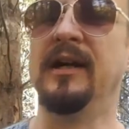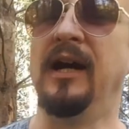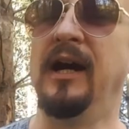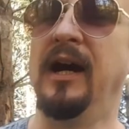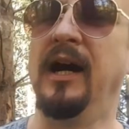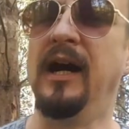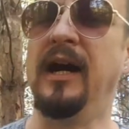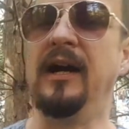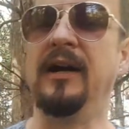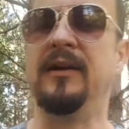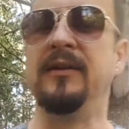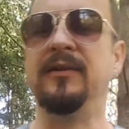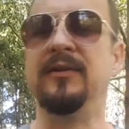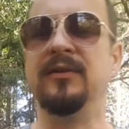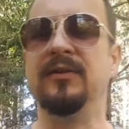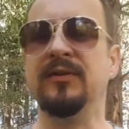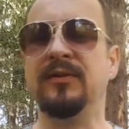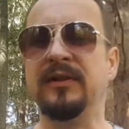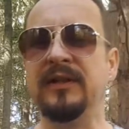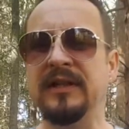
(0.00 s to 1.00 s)
uh,
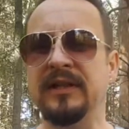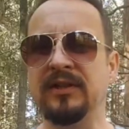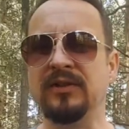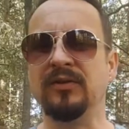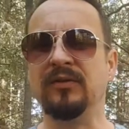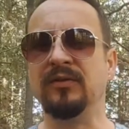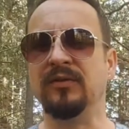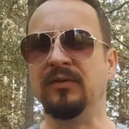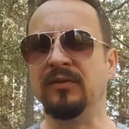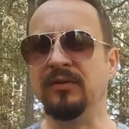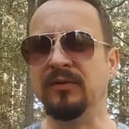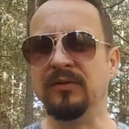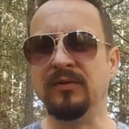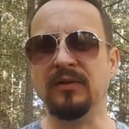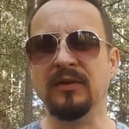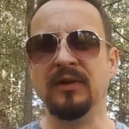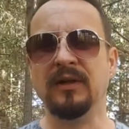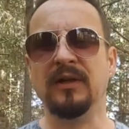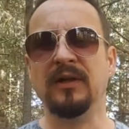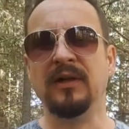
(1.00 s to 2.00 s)
you need to
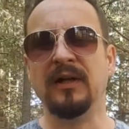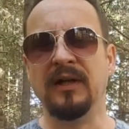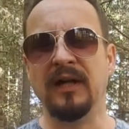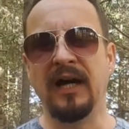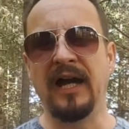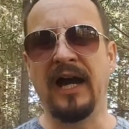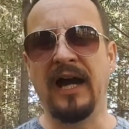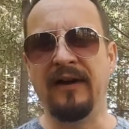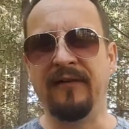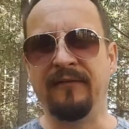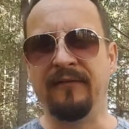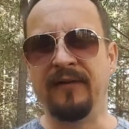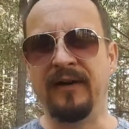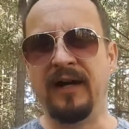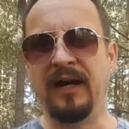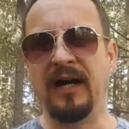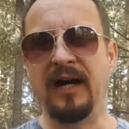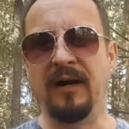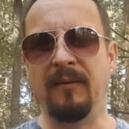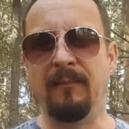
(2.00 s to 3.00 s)
have
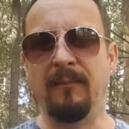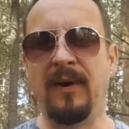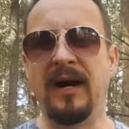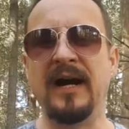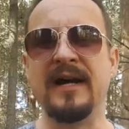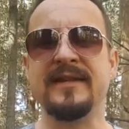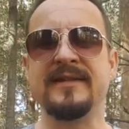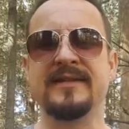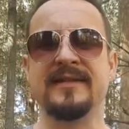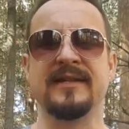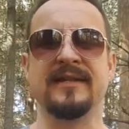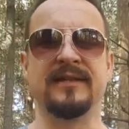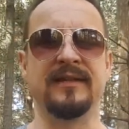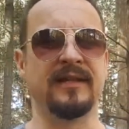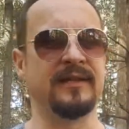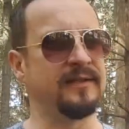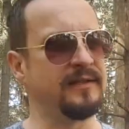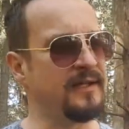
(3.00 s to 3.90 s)
a mindset that